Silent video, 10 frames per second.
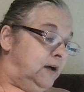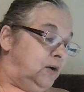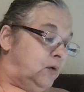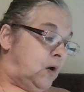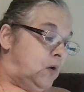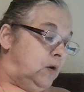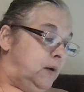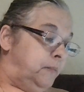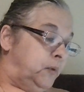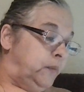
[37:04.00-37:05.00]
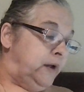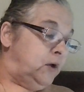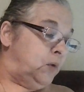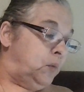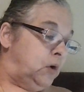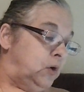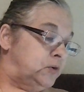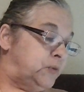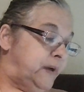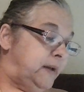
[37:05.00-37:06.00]
grown merino wool
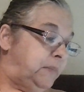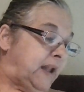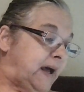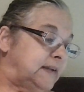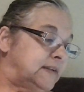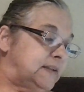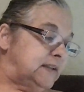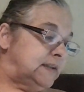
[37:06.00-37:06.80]
tweed blend.